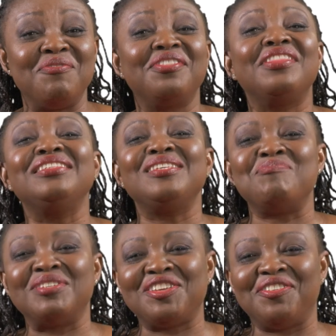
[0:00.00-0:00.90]
for this
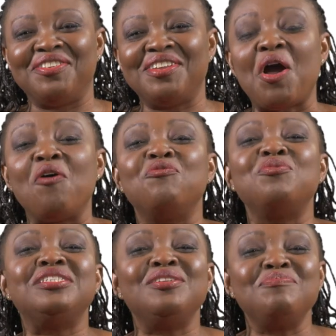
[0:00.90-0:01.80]
episode of
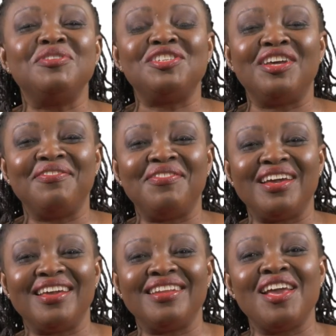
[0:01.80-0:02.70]
Wisdom
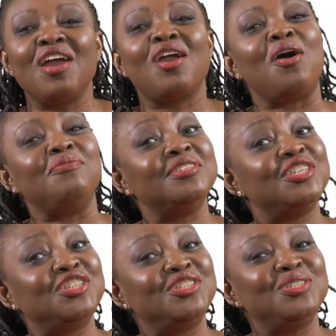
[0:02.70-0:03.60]
Personified
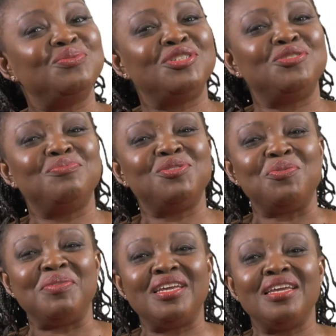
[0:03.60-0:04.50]
Conversations with Dudu
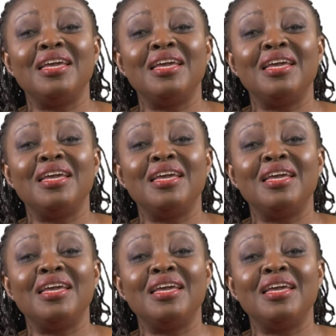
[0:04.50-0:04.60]
Msomi.